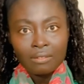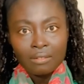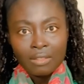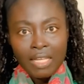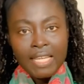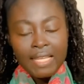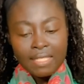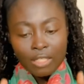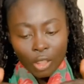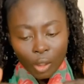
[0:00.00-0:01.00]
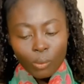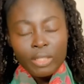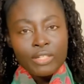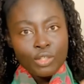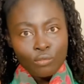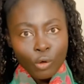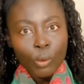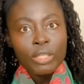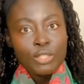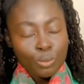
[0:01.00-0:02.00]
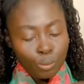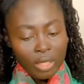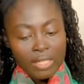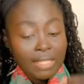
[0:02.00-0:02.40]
He is in the holies of holies. He's